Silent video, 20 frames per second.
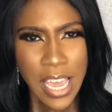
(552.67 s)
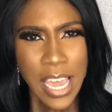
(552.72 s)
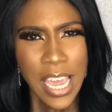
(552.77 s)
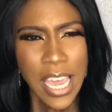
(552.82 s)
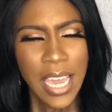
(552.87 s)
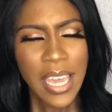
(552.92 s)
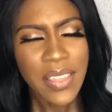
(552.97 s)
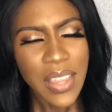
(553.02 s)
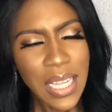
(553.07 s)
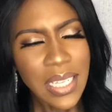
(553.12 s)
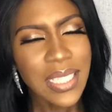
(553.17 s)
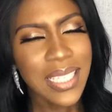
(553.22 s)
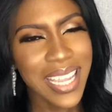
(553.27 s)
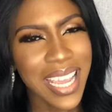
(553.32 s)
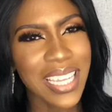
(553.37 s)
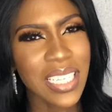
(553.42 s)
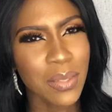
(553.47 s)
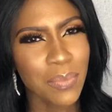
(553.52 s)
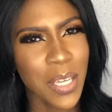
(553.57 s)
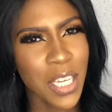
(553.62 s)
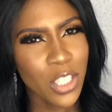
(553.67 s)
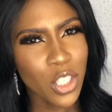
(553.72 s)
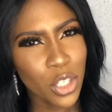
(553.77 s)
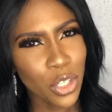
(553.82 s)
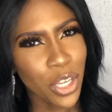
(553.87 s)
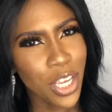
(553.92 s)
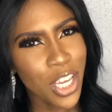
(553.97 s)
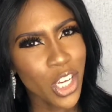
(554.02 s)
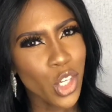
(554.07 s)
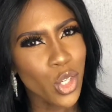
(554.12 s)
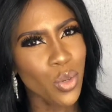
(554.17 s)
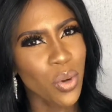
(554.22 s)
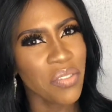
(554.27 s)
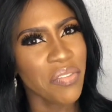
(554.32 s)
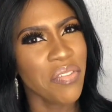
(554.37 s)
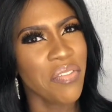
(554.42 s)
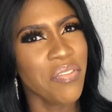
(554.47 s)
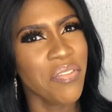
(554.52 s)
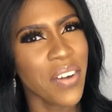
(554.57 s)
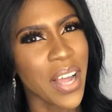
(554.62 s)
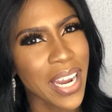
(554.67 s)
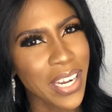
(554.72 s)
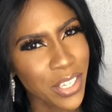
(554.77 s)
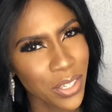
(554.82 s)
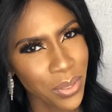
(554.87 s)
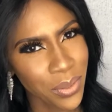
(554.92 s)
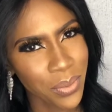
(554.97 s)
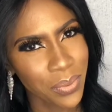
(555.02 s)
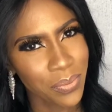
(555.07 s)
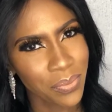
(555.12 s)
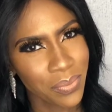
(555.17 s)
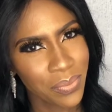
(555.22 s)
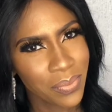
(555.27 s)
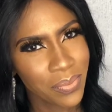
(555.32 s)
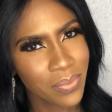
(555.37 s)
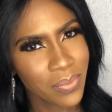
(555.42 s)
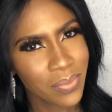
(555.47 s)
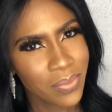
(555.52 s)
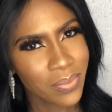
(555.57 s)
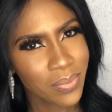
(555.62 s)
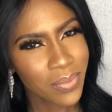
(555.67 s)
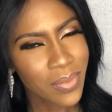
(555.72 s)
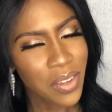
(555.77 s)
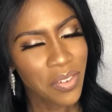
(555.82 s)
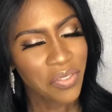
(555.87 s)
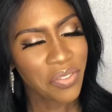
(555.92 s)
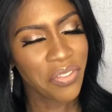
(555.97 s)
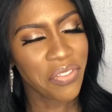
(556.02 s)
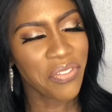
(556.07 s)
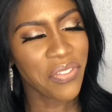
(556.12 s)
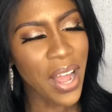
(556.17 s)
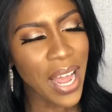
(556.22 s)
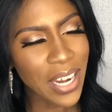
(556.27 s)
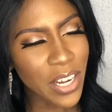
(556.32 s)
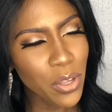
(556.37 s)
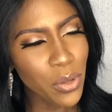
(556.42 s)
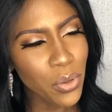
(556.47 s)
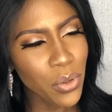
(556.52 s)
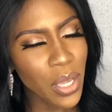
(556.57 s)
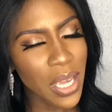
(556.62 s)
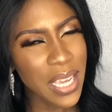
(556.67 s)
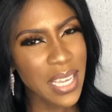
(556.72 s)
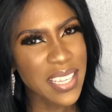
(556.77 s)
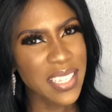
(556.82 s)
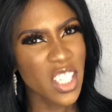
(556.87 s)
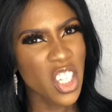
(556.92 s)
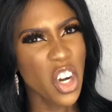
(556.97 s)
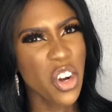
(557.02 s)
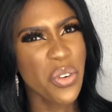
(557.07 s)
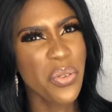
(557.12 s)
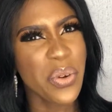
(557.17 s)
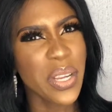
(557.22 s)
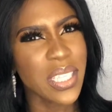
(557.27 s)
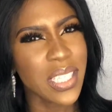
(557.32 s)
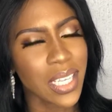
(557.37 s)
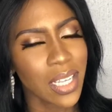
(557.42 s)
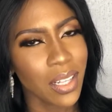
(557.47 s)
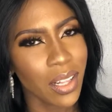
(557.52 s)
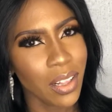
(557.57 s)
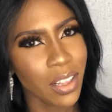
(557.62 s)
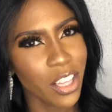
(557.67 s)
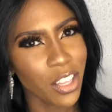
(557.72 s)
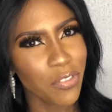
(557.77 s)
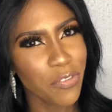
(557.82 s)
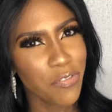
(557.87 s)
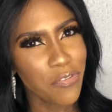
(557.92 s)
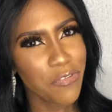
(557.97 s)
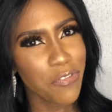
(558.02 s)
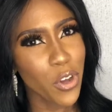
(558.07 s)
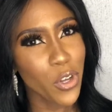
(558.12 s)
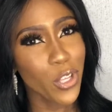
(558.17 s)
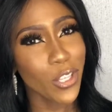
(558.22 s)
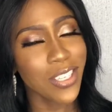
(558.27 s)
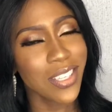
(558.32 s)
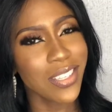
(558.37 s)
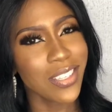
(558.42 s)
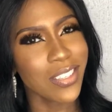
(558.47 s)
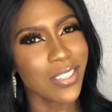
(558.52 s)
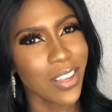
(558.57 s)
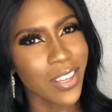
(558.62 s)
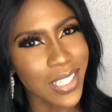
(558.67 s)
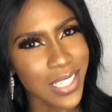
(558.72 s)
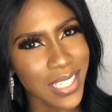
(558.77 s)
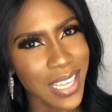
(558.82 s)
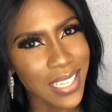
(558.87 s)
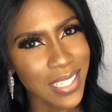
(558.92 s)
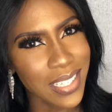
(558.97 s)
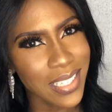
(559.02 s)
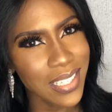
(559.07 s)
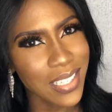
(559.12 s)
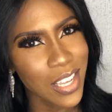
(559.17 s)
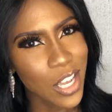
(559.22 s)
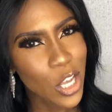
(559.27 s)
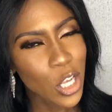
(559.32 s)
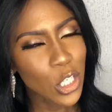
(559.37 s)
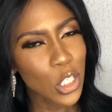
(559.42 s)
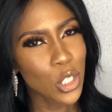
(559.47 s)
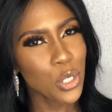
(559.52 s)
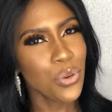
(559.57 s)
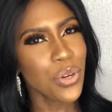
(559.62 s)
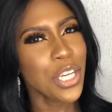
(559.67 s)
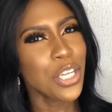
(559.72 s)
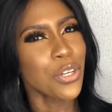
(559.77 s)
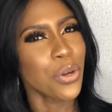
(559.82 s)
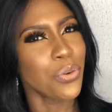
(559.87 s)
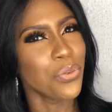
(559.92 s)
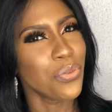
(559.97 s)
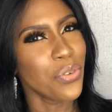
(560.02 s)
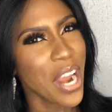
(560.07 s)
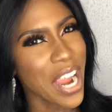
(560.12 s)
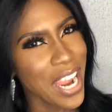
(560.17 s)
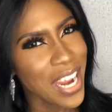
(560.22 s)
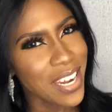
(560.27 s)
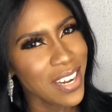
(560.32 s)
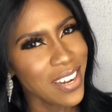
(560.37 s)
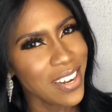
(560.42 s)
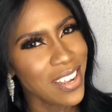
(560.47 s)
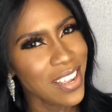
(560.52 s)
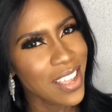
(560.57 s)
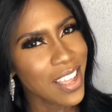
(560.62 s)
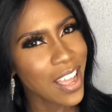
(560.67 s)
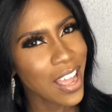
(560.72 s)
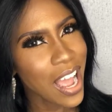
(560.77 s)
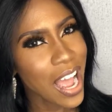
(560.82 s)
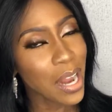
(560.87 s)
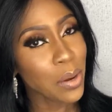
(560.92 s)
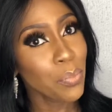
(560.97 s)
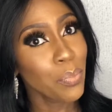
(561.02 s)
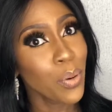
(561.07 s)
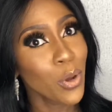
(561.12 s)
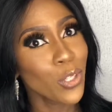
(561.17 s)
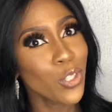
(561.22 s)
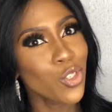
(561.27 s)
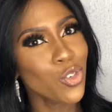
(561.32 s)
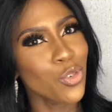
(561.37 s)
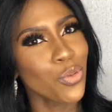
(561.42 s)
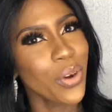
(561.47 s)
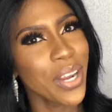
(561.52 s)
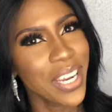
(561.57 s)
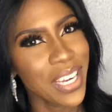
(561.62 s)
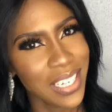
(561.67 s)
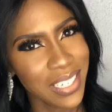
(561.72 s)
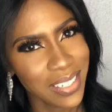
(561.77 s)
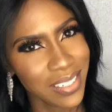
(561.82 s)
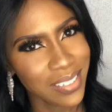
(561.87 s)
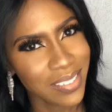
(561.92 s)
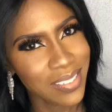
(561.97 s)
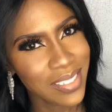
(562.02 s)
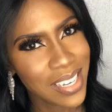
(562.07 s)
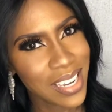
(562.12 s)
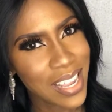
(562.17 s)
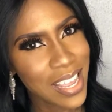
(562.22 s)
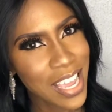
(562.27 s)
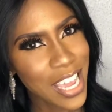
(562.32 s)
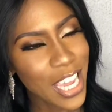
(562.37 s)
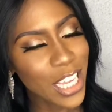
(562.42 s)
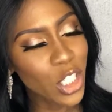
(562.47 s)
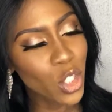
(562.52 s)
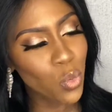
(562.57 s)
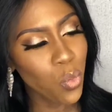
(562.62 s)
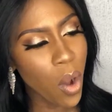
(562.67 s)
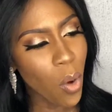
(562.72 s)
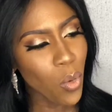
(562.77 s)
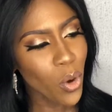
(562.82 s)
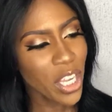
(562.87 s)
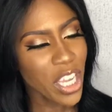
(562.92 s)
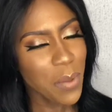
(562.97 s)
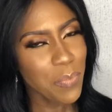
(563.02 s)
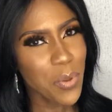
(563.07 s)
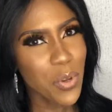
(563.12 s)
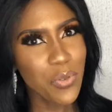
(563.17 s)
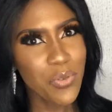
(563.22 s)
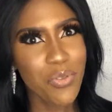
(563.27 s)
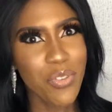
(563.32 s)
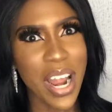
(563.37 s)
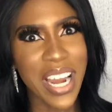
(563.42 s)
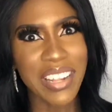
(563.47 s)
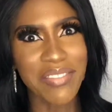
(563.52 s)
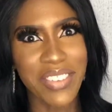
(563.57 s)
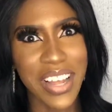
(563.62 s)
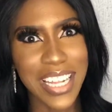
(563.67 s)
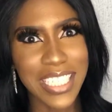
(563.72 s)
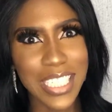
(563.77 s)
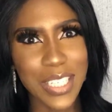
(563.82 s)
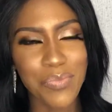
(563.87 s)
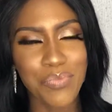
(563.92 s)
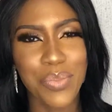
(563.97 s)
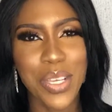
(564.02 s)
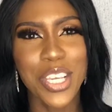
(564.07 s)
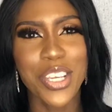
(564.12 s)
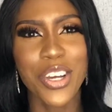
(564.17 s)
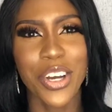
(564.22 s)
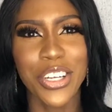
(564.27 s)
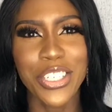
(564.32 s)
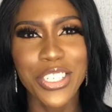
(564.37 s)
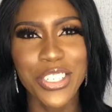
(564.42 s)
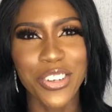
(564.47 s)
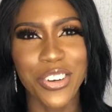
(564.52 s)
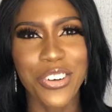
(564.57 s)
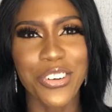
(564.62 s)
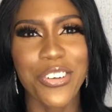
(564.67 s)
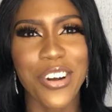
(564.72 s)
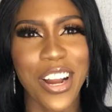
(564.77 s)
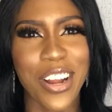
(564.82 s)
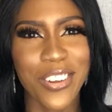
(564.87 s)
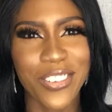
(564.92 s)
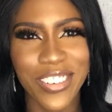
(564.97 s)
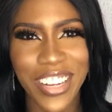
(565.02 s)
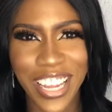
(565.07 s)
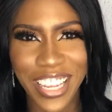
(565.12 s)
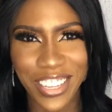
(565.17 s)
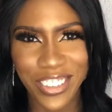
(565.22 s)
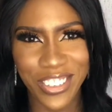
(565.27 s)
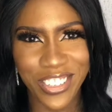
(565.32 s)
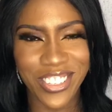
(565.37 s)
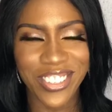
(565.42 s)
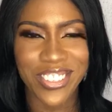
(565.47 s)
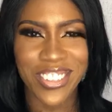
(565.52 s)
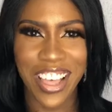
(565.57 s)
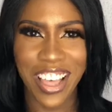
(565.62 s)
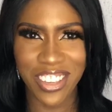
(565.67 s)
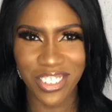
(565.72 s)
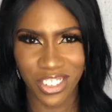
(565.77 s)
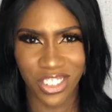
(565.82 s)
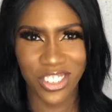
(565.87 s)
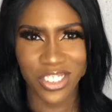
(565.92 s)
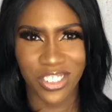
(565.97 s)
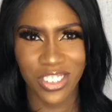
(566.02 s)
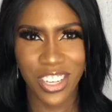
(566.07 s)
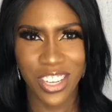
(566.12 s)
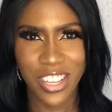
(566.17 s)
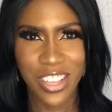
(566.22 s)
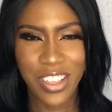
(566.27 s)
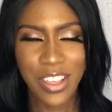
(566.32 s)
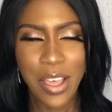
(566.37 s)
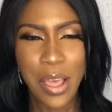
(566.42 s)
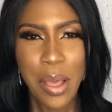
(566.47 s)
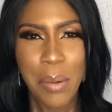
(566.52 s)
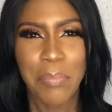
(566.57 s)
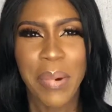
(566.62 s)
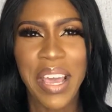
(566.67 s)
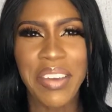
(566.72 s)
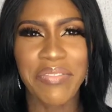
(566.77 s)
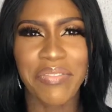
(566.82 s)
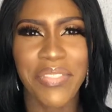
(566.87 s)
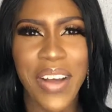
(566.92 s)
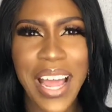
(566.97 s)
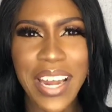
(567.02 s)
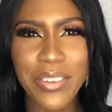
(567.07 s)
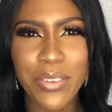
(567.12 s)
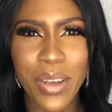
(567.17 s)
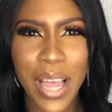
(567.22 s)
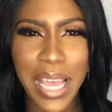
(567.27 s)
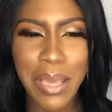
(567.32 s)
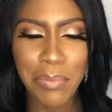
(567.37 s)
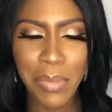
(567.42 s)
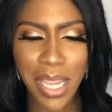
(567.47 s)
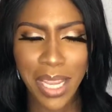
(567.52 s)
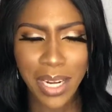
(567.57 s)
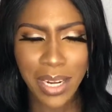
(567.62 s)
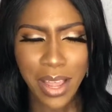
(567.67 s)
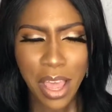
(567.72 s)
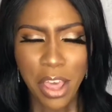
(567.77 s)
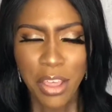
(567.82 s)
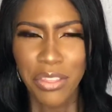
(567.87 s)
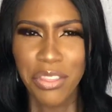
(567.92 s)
It then takes me to the issue of value. Value is critical for your success during your reign and post-reign. It's what will keep you relevant beyond your crown and your sash. By value, I mean,